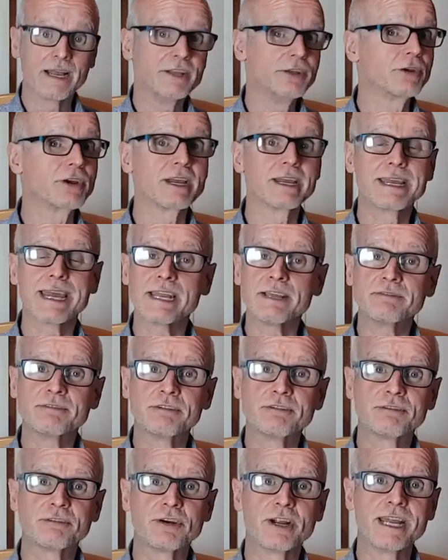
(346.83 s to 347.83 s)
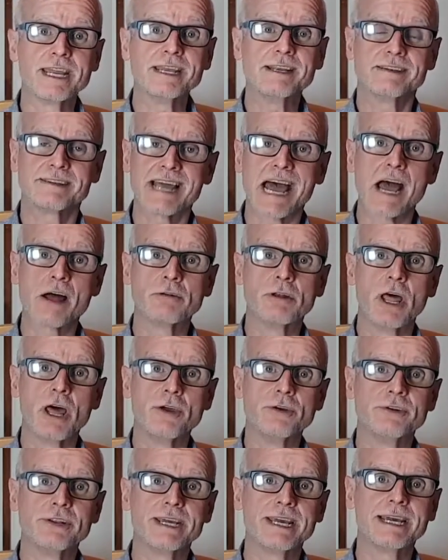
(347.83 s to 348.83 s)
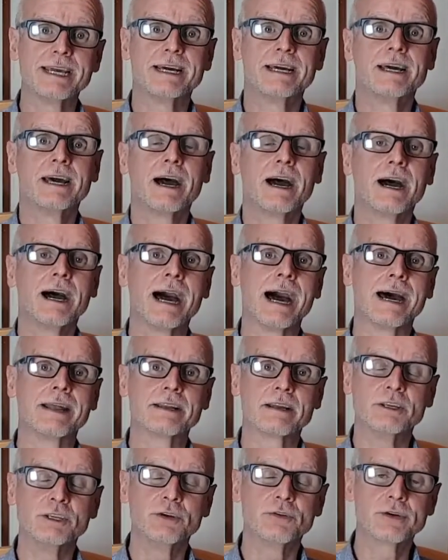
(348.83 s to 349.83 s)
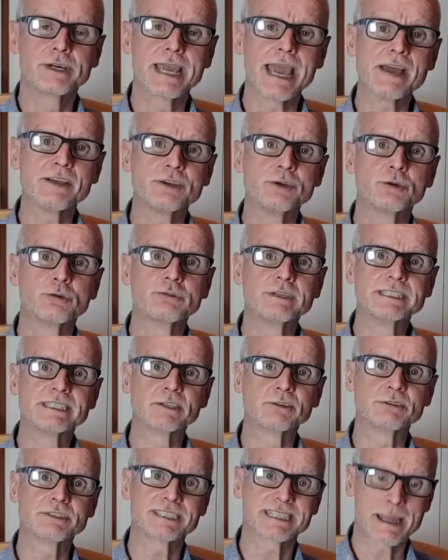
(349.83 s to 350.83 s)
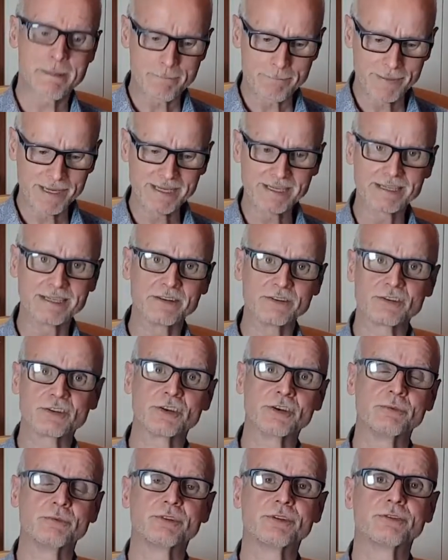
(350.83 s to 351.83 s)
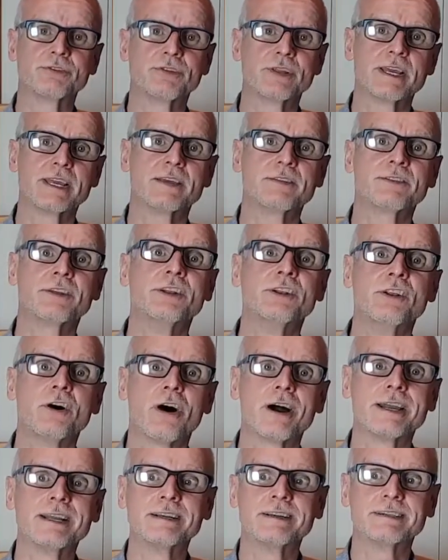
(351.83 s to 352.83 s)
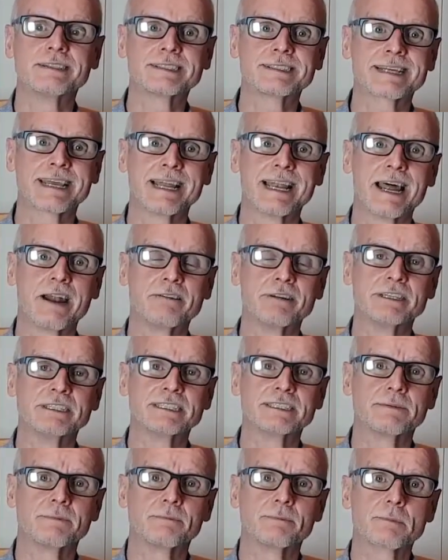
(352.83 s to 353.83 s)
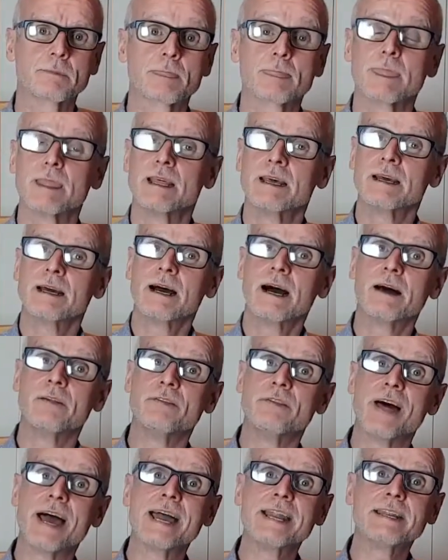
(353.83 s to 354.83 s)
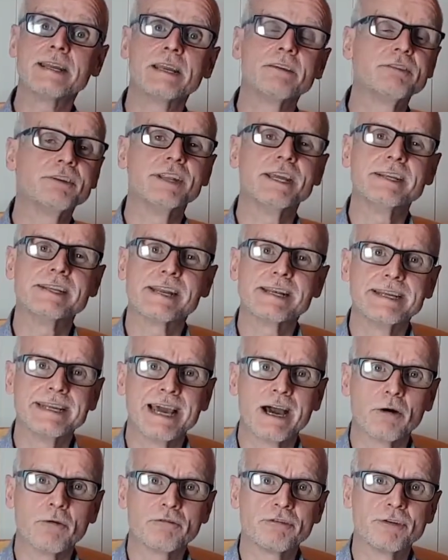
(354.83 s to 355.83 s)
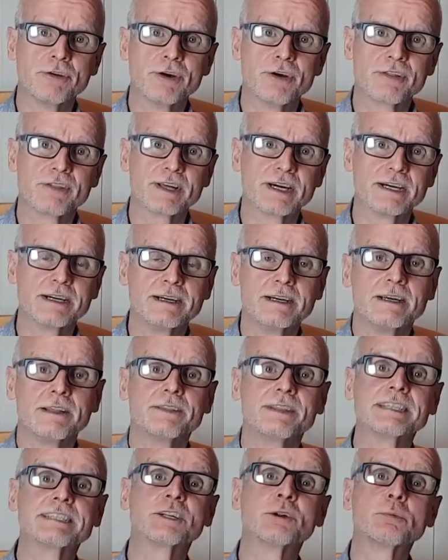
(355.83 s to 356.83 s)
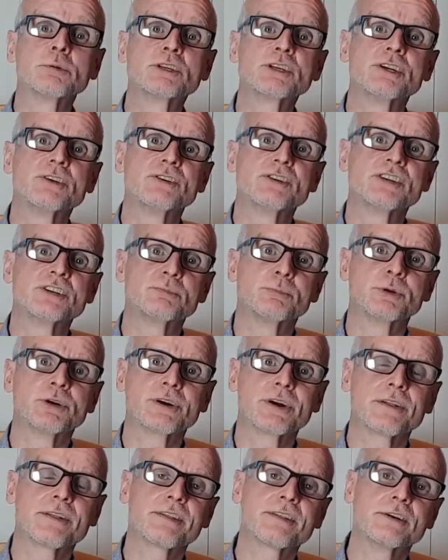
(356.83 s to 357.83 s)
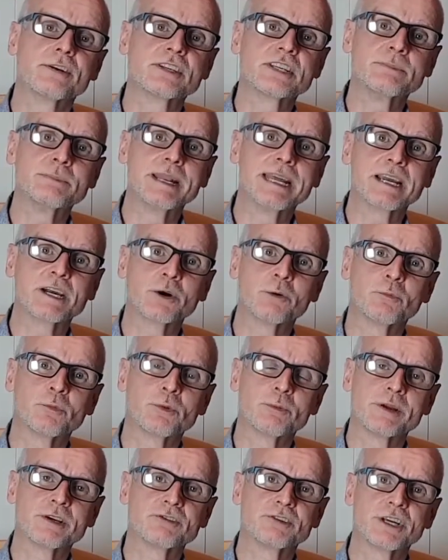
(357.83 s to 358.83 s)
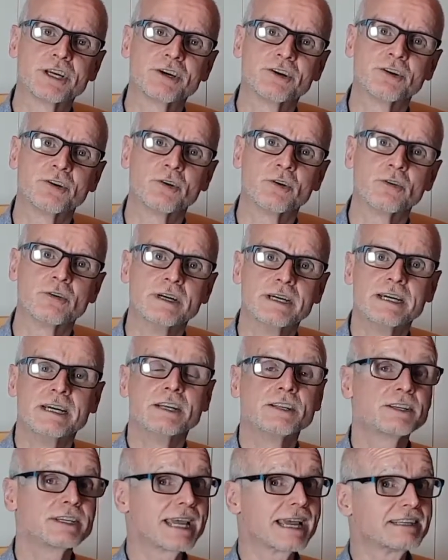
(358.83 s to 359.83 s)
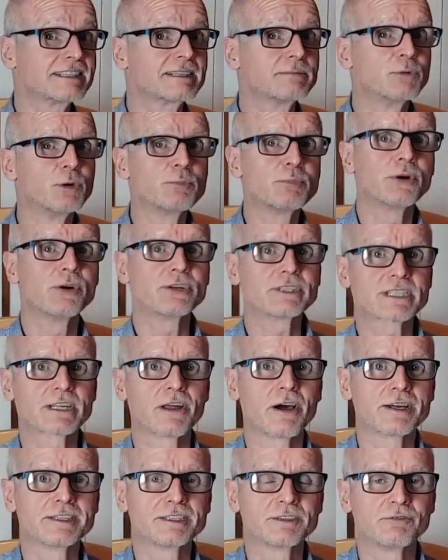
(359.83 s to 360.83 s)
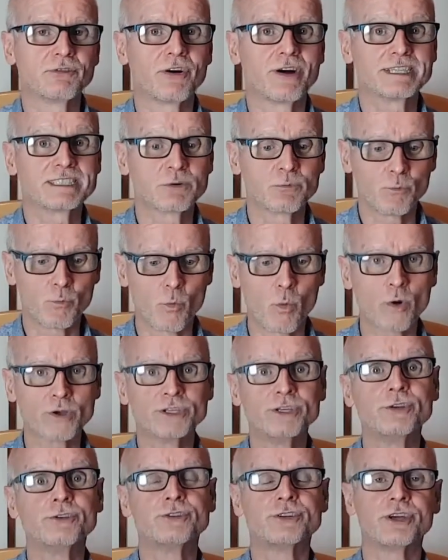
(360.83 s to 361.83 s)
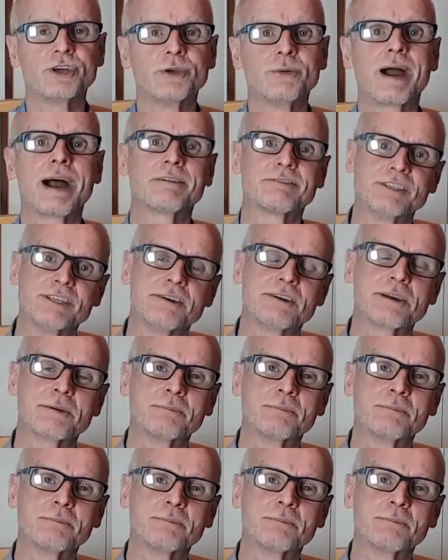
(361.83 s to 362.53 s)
You can get it for free, download it, and you'll get your results immediately in terms of the 9 skill areas. And then, if you need any help further, there's an opportunity to book a 30-minute complimentary call to get some more personalised advice on what you do after you